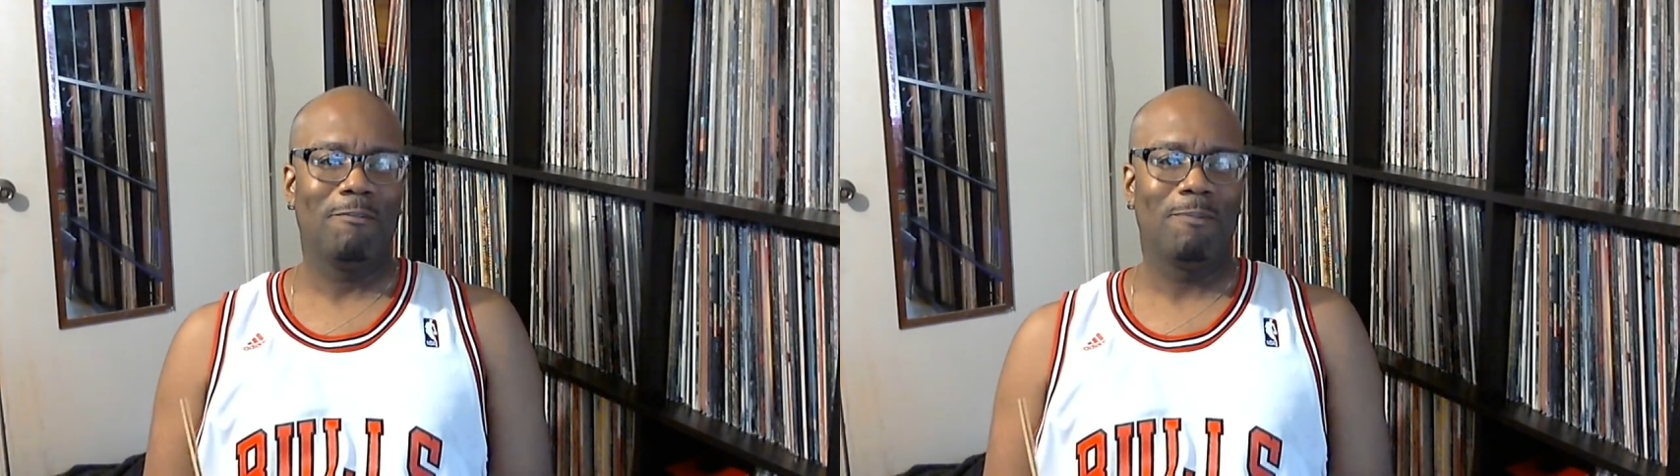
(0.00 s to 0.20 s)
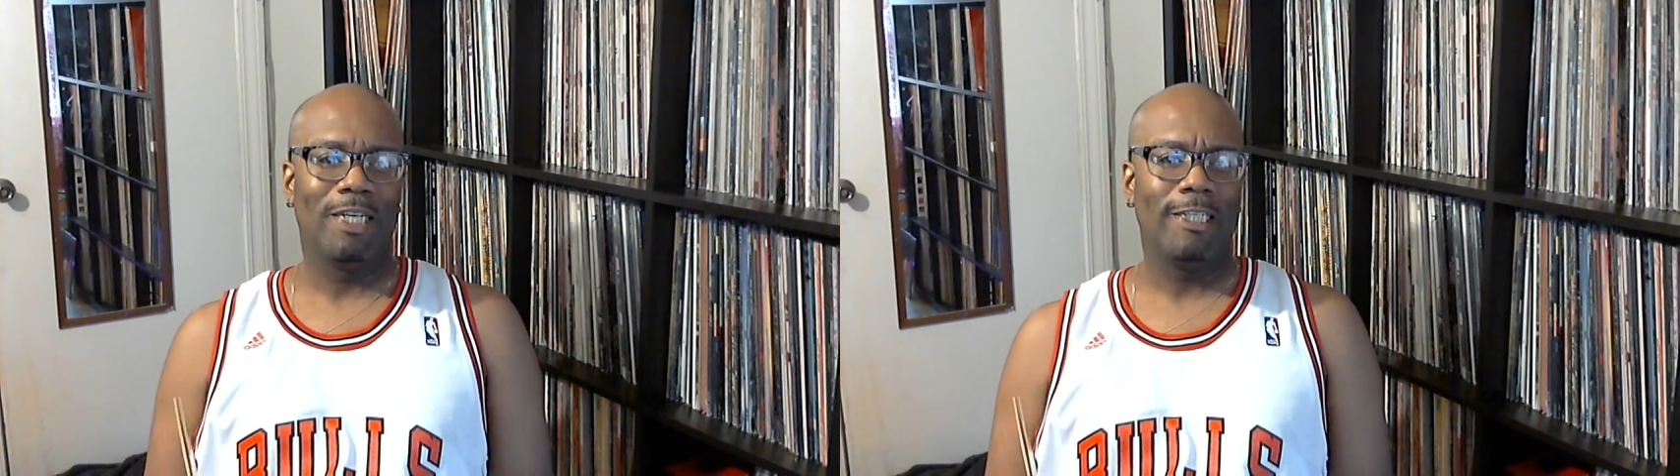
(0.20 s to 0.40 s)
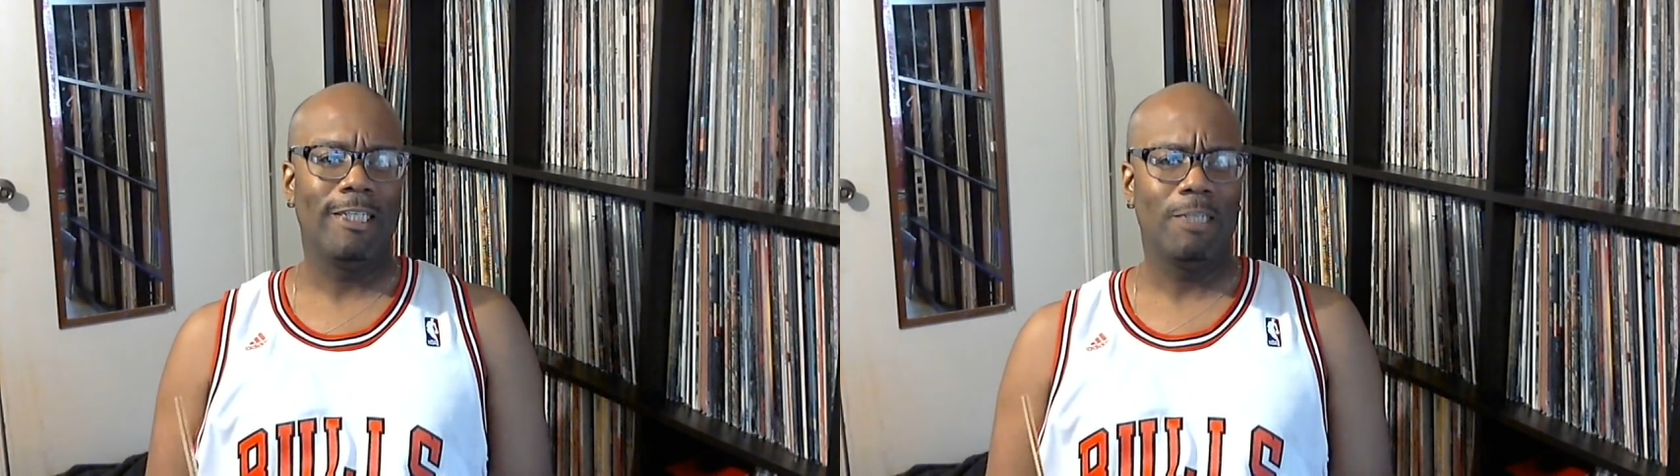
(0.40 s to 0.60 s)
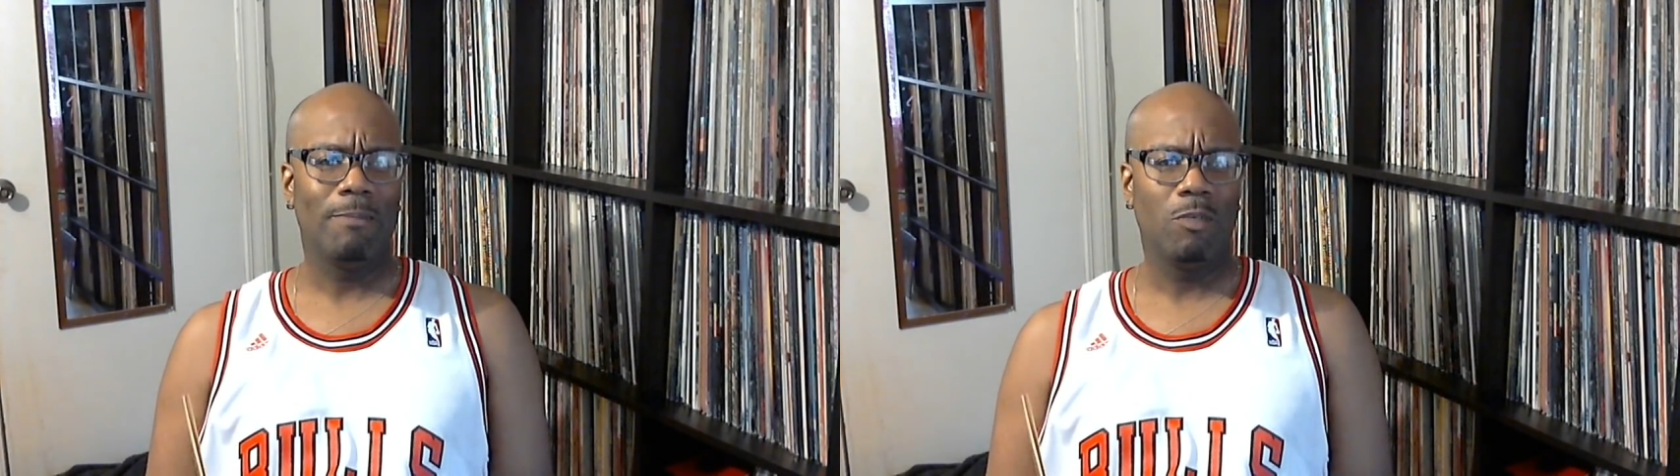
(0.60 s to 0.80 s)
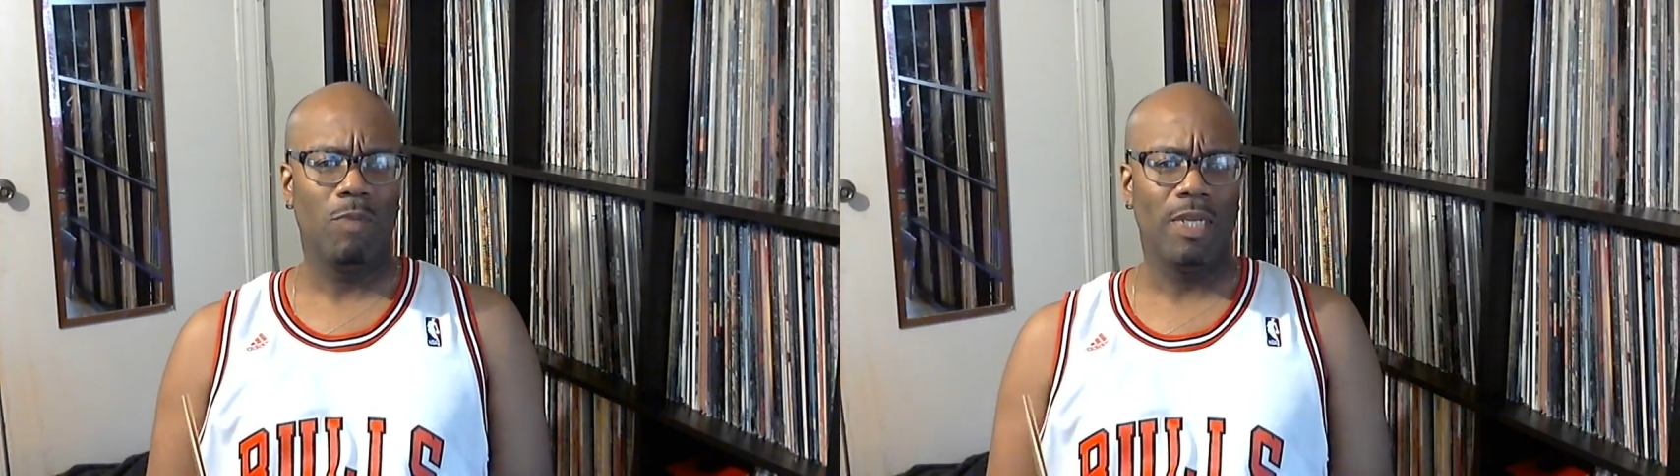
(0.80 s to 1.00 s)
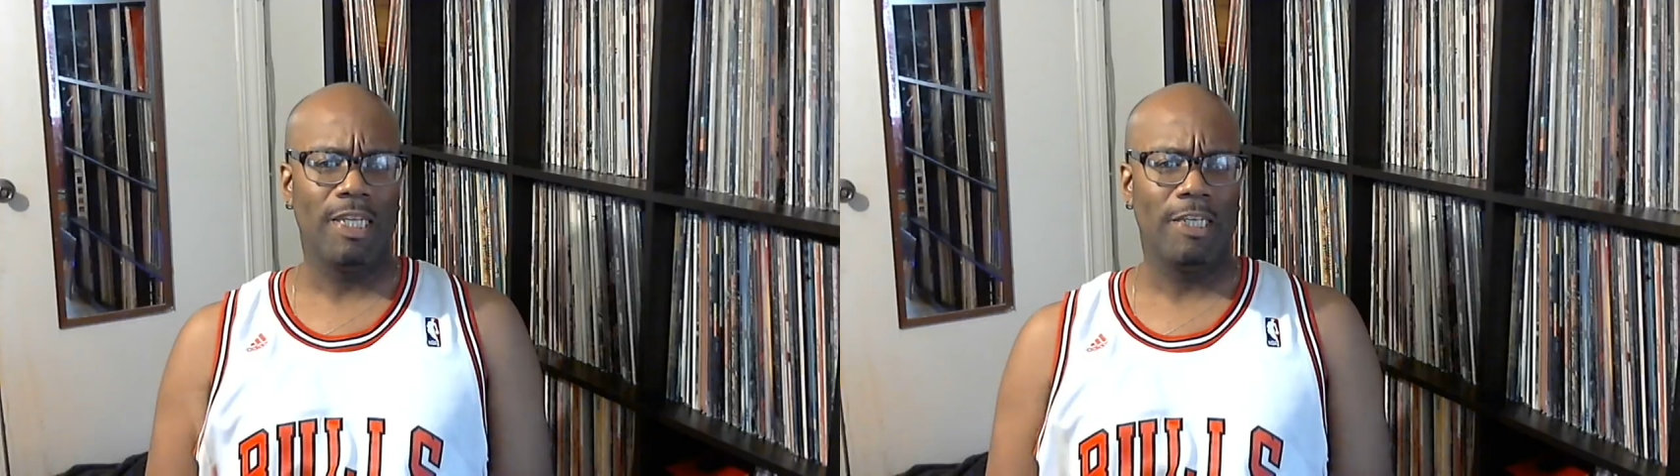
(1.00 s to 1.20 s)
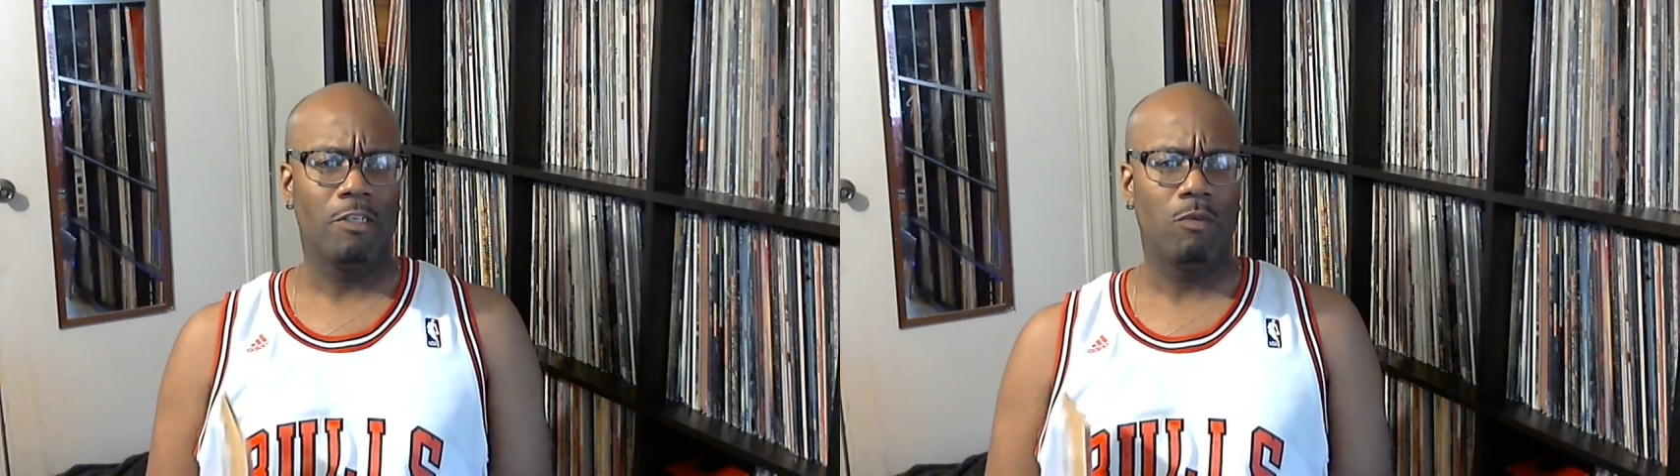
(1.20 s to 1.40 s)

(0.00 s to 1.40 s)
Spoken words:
but it's between this